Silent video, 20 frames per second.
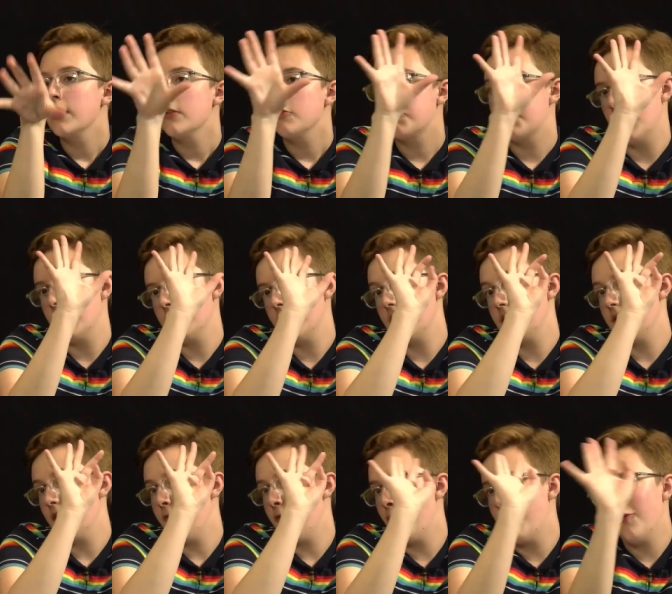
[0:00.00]
throughout
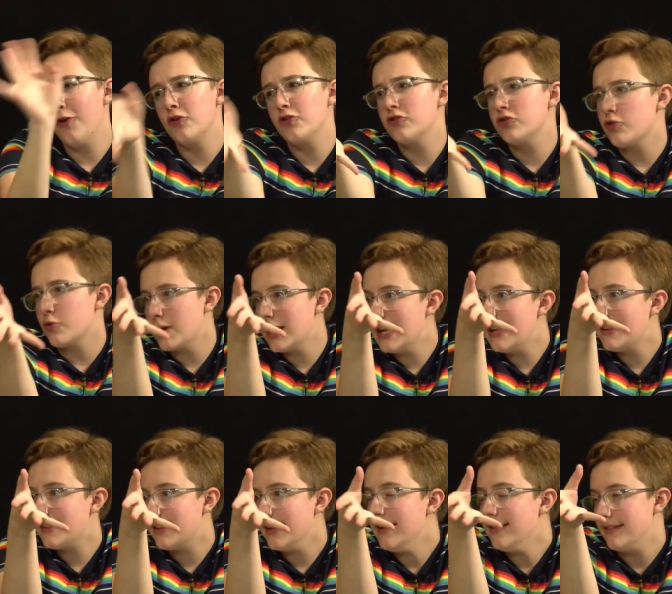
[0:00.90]
like the first three
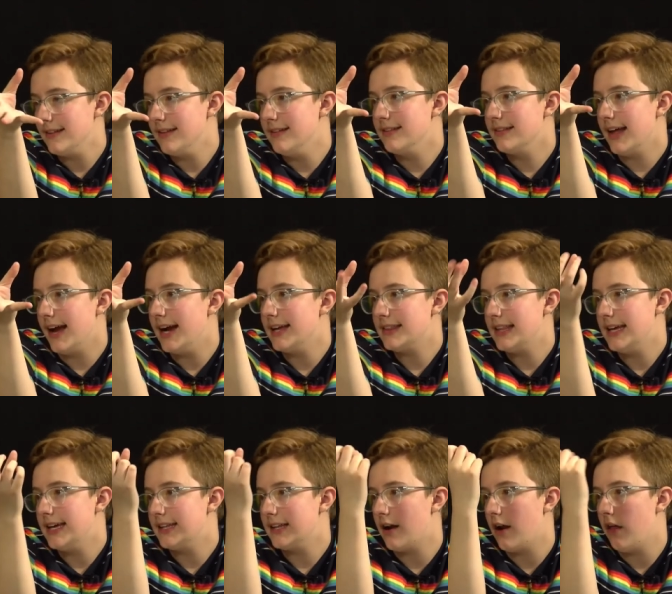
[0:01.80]
seasons, I
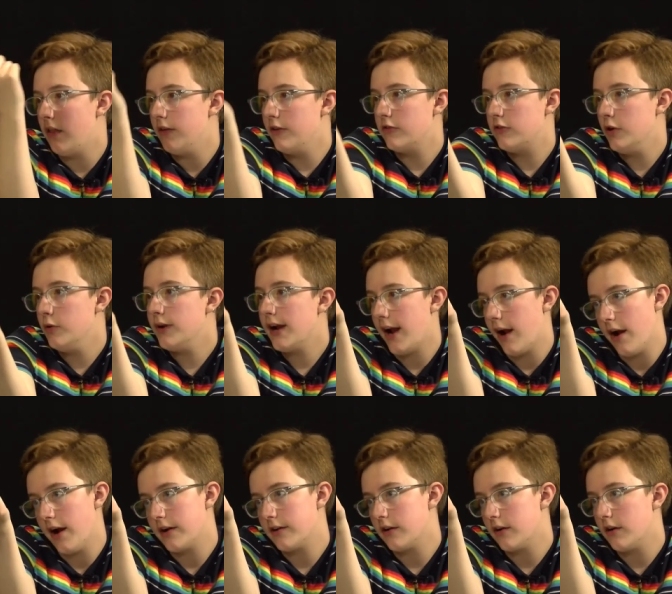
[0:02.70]
think there are these two
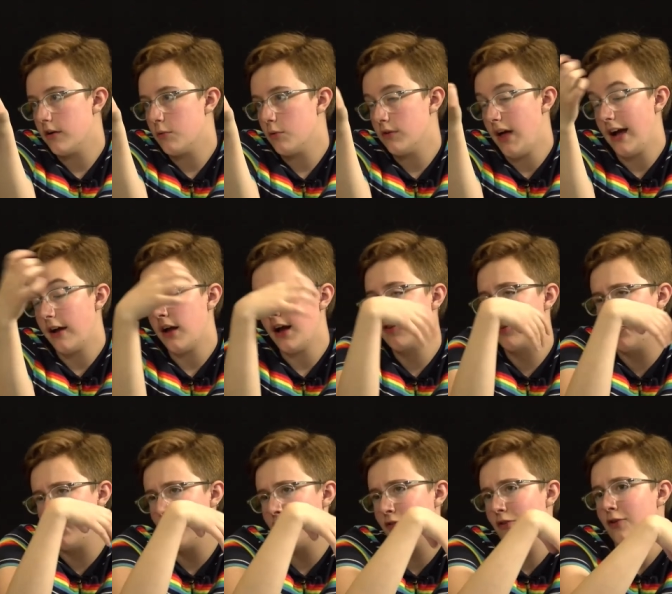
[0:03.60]
characters. Well, actually,
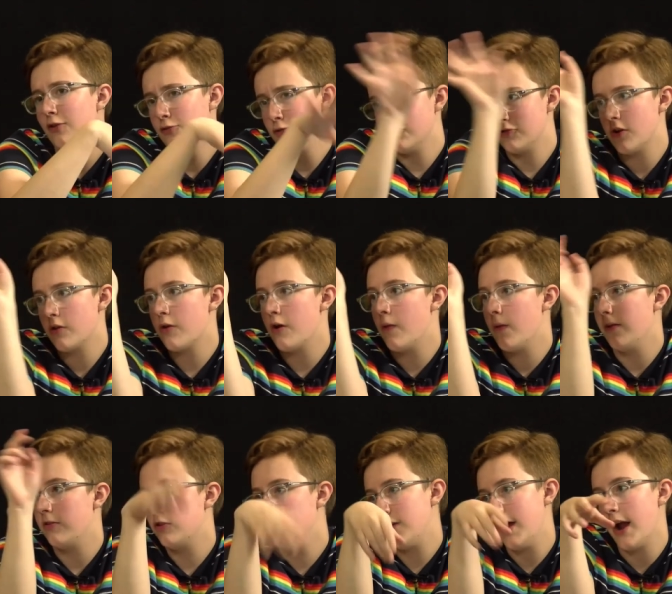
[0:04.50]
throughout the whole show, there are
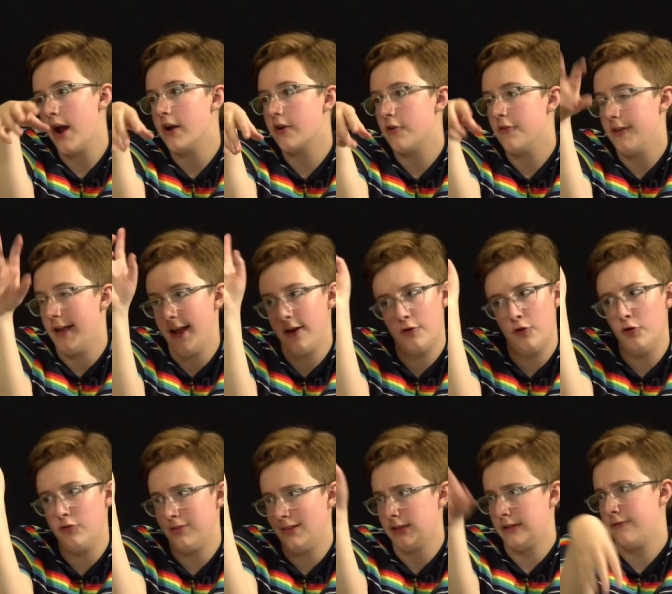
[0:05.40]
these two characters
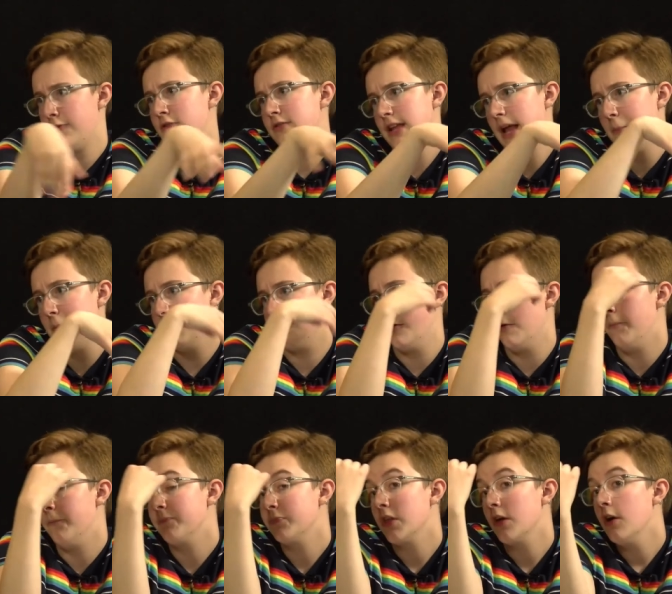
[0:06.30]
introduced in like, the first
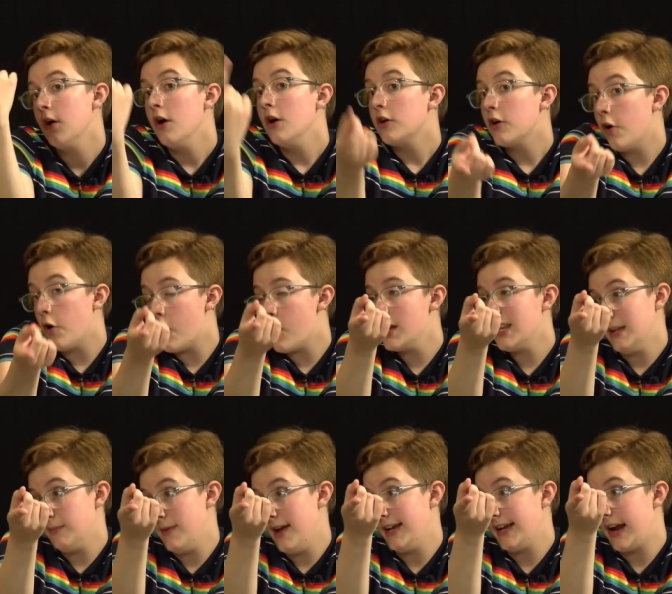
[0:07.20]
episode. Korra,
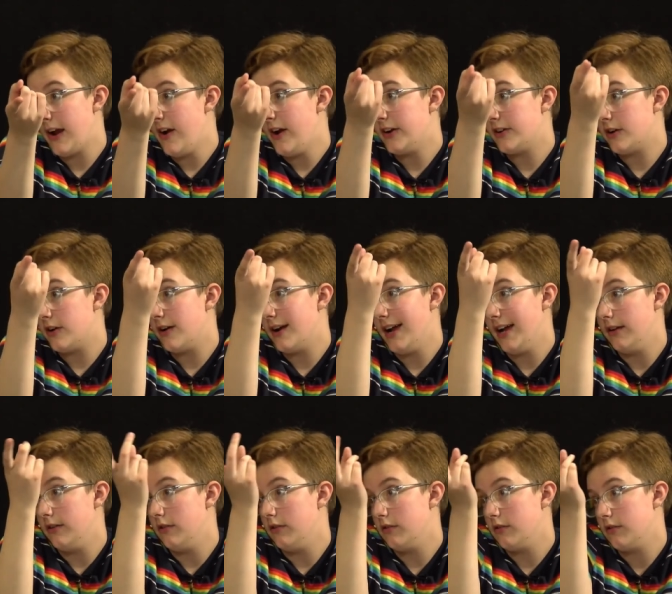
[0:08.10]
the main character,
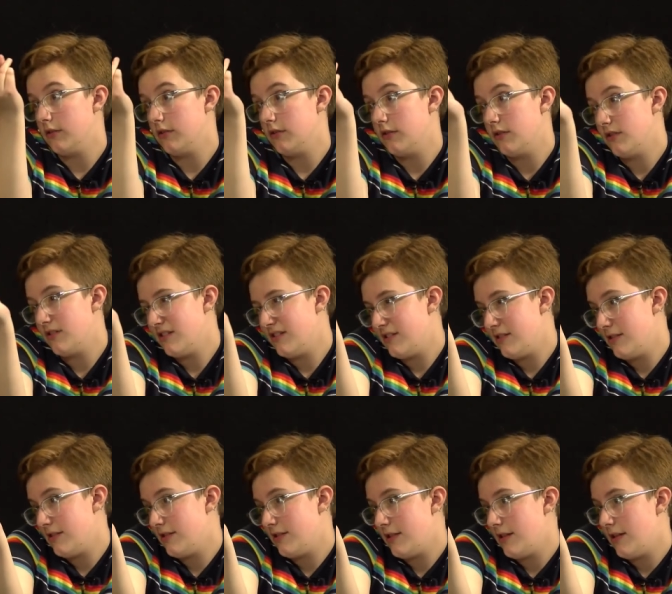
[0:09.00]
and
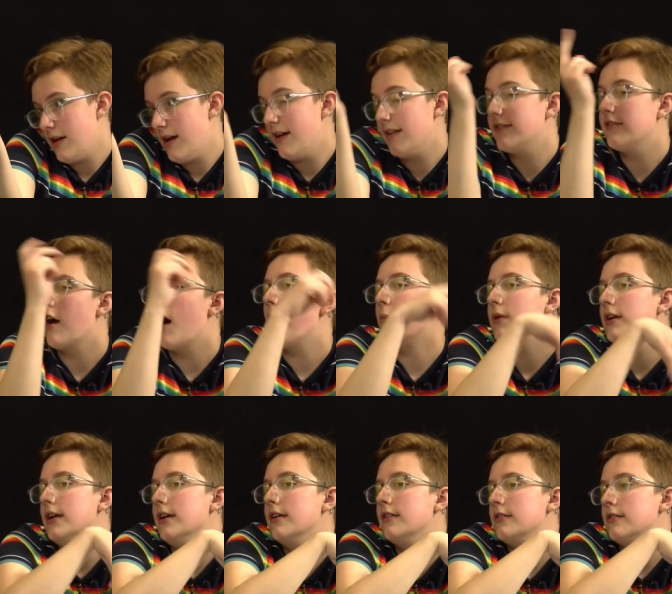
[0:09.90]
Asami.
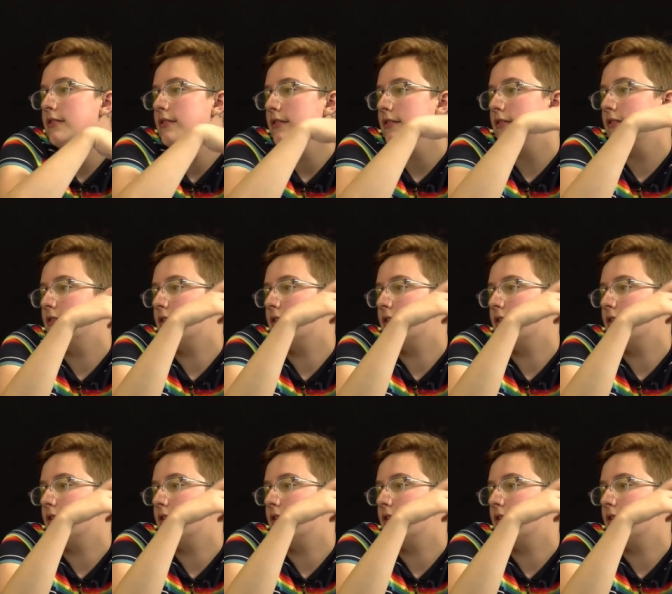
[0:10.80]
Asami, this